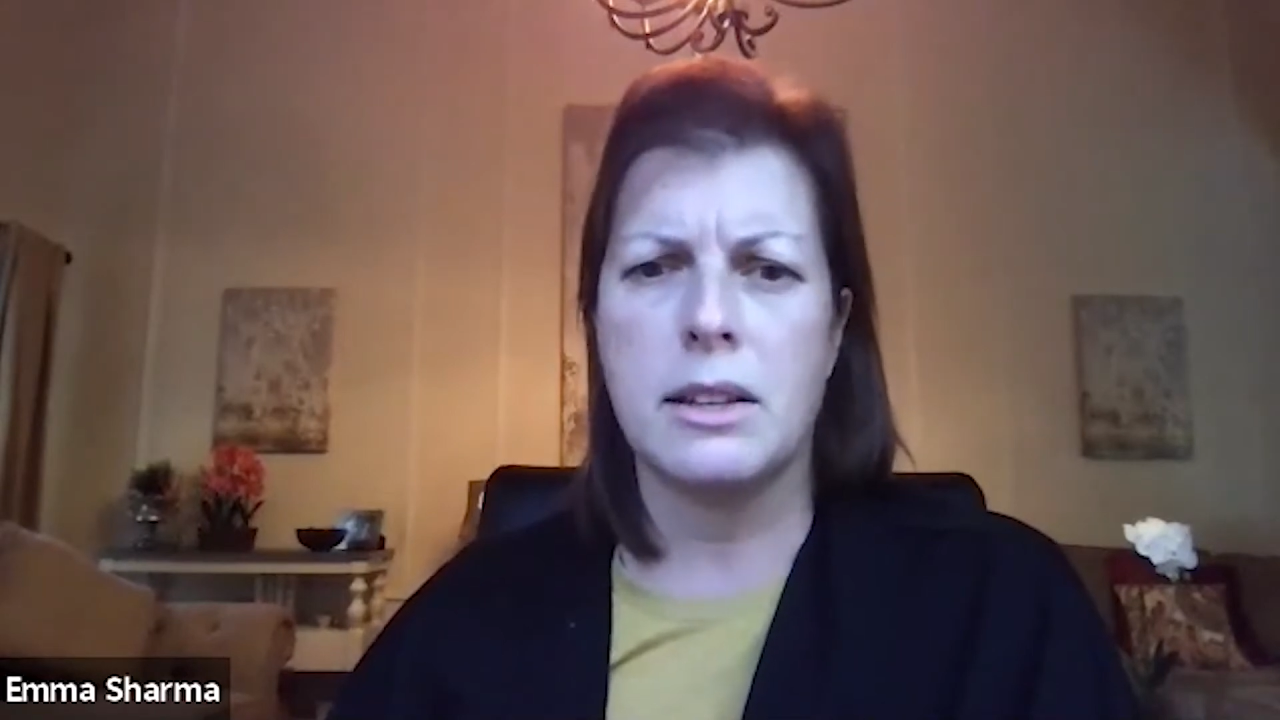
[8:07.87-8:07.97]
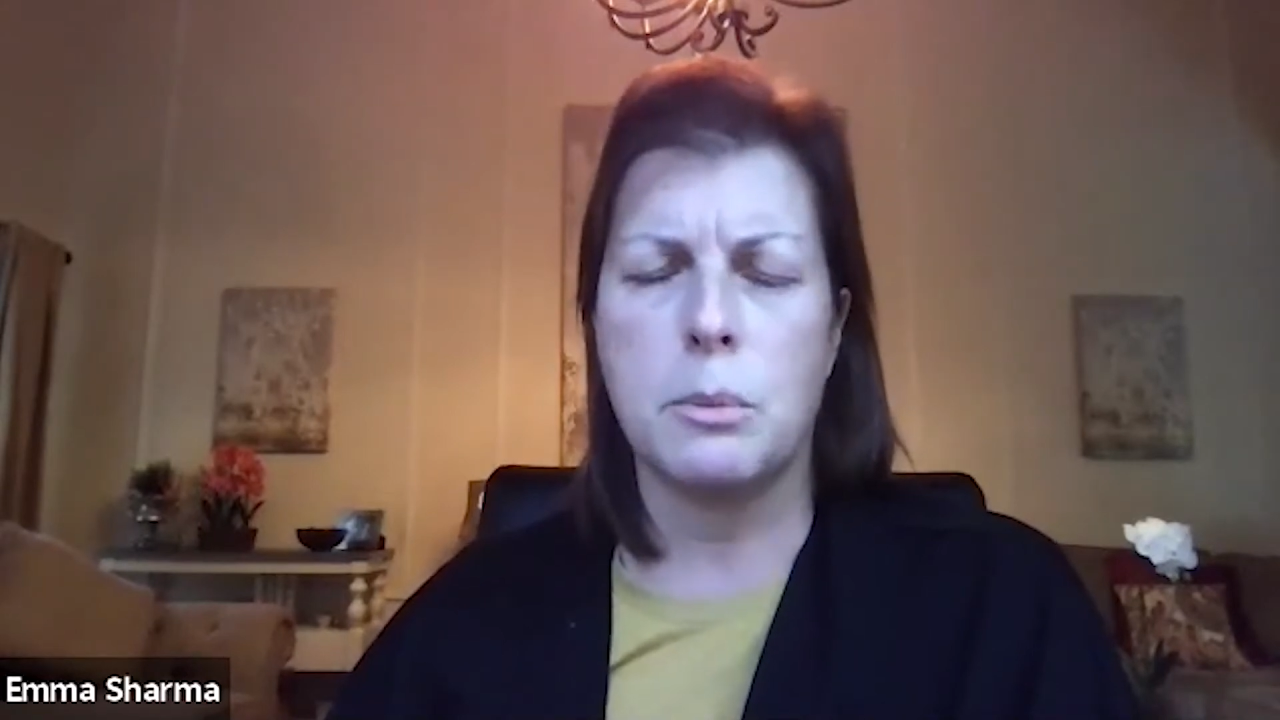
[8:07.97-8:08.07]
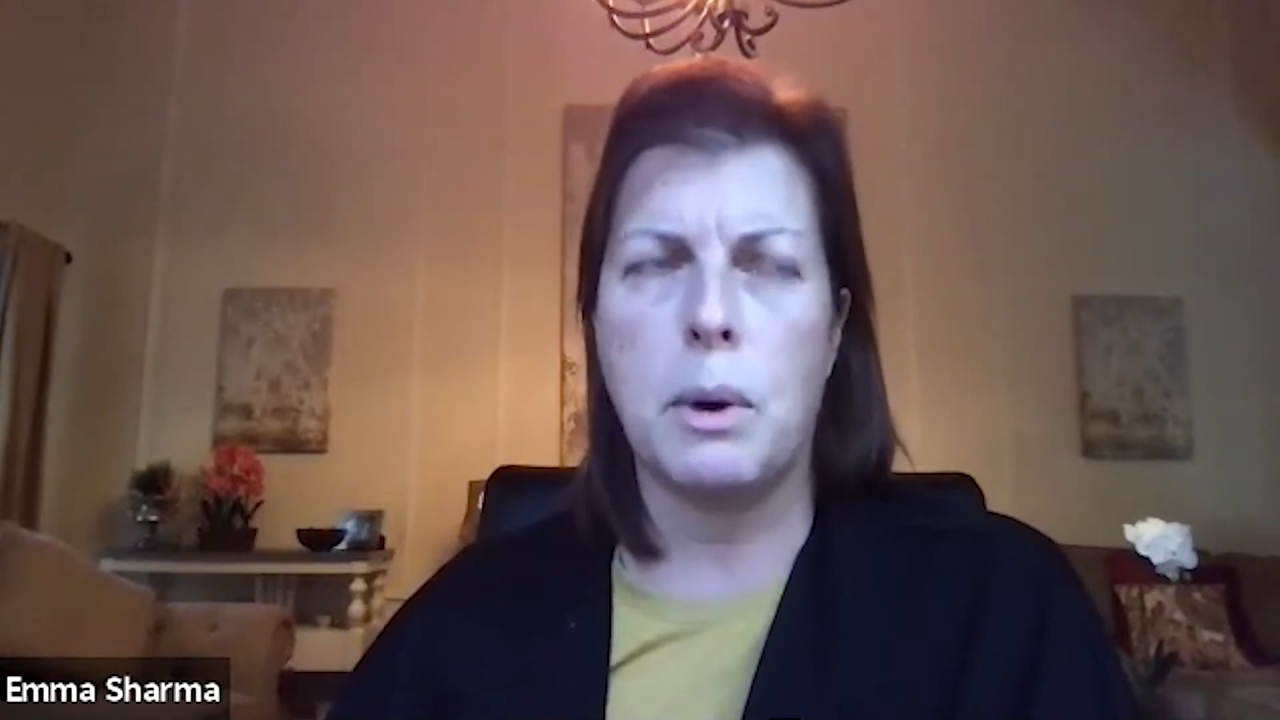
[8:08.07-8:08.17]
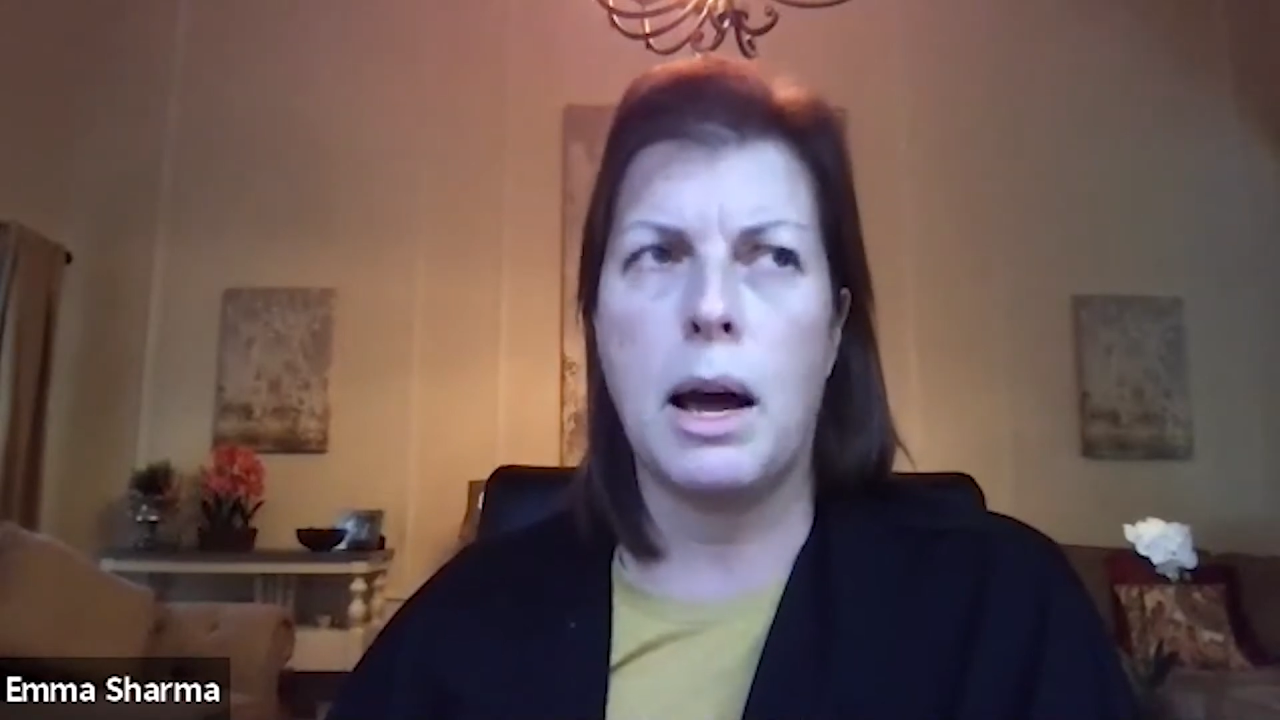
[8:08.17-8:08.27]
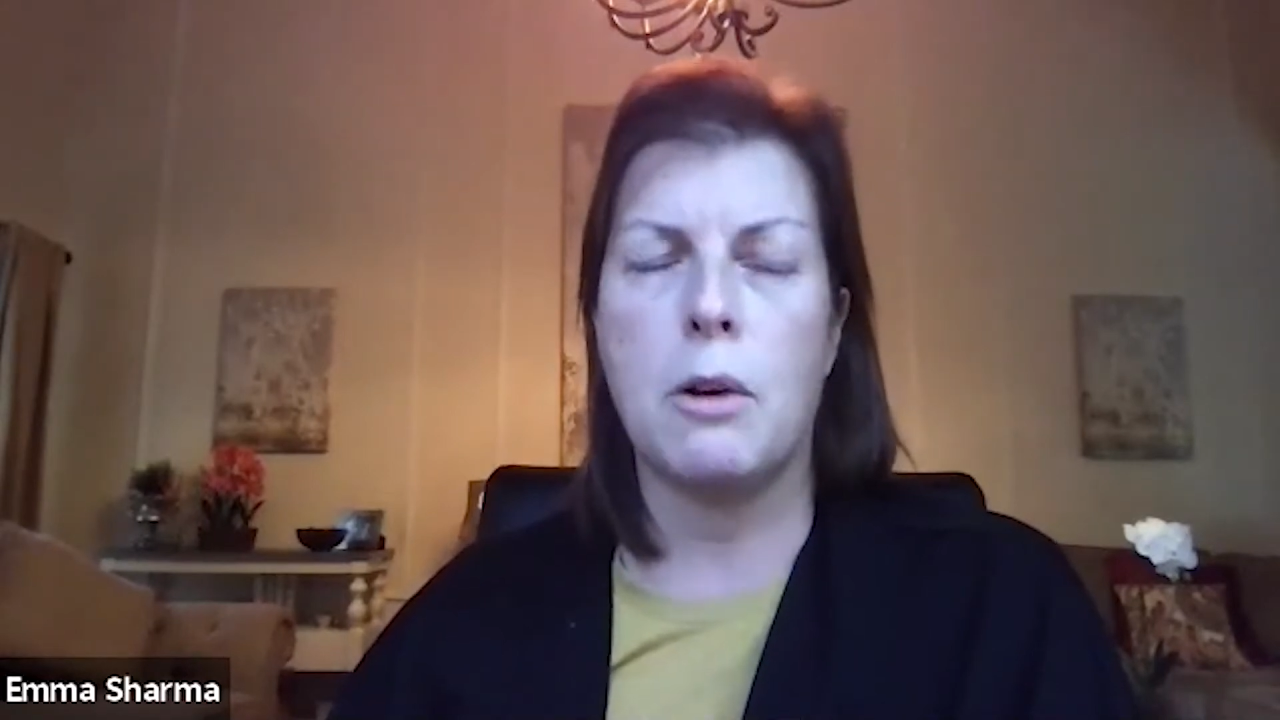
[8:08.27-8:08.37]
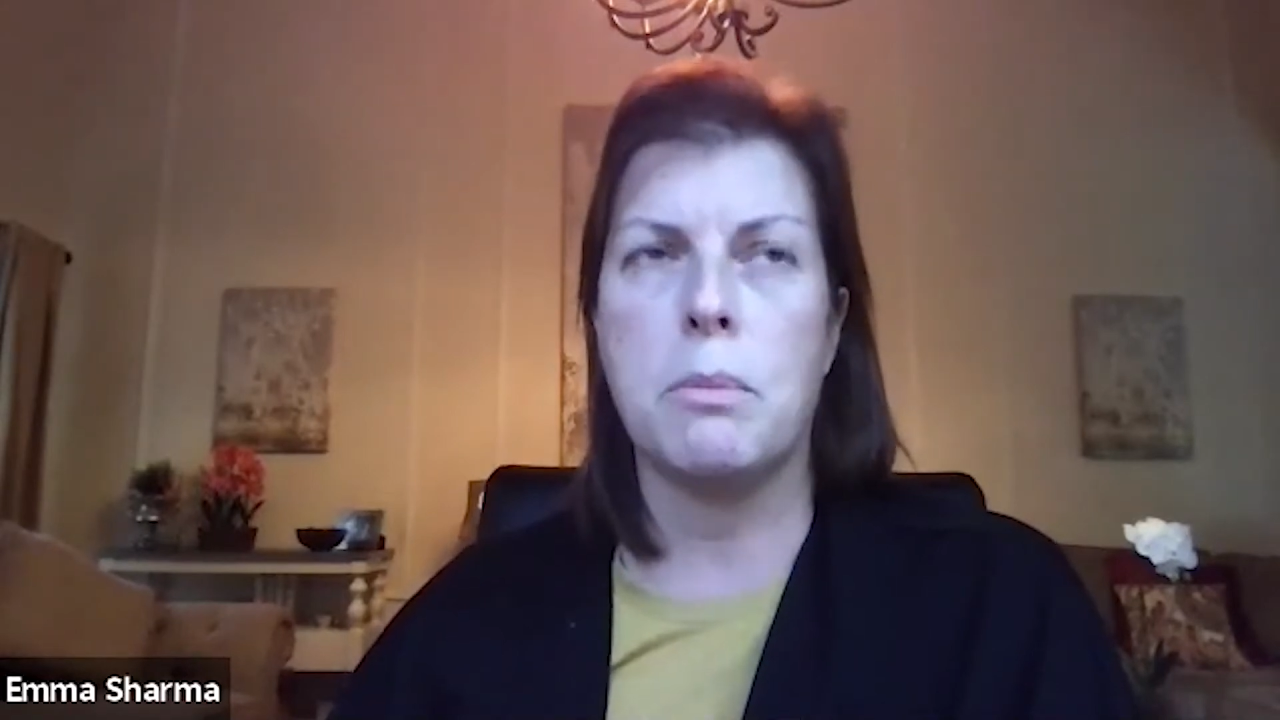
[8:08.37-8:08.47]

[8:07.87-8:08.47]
as well,